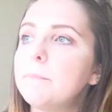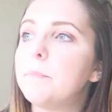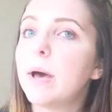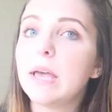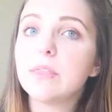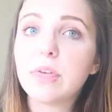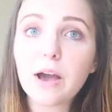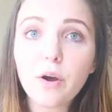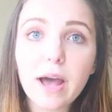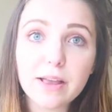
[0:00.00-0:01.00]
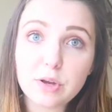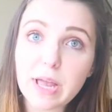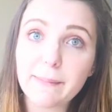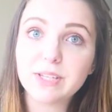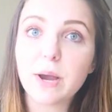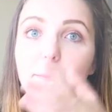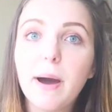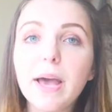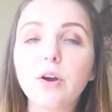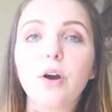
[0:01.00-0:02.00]
that car had no damage.
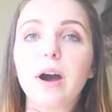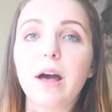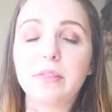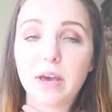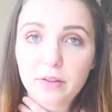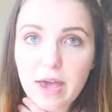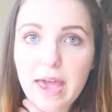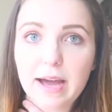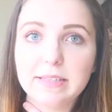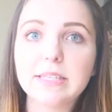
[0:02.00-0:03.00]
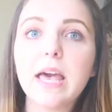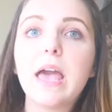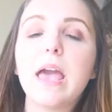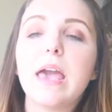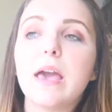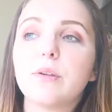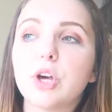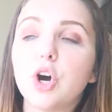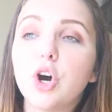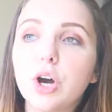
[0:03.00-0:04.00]
My car, on the other hand,
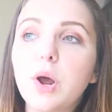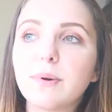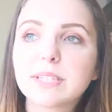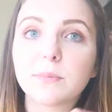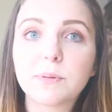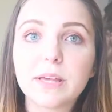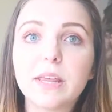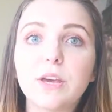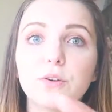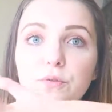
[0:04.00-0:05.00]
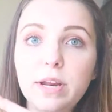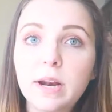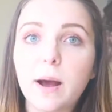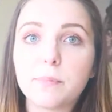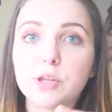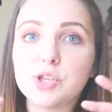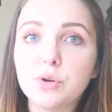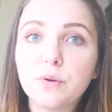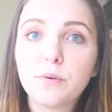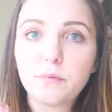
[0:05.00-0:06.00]
the hood was completely written up. The
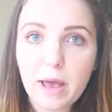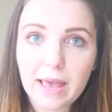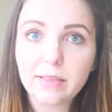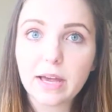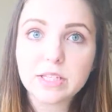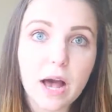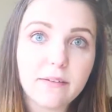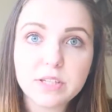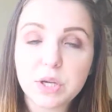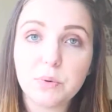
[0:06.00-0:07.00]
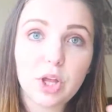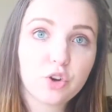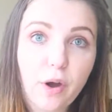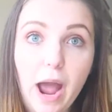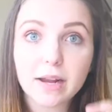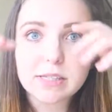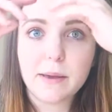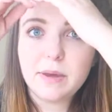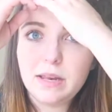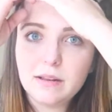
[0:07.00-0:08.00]
2 headlights obviously were cracked. I
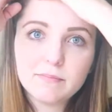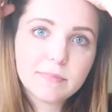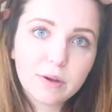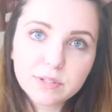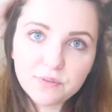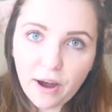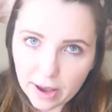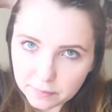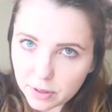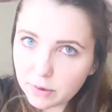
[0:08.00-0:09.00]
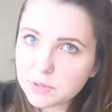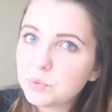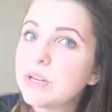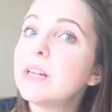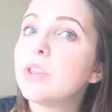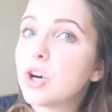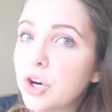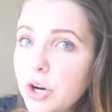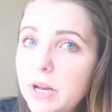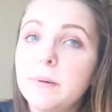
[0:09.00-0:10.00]
mean, it was fine, but it was really the
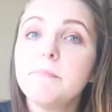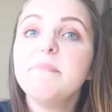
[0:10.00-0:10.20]
hood.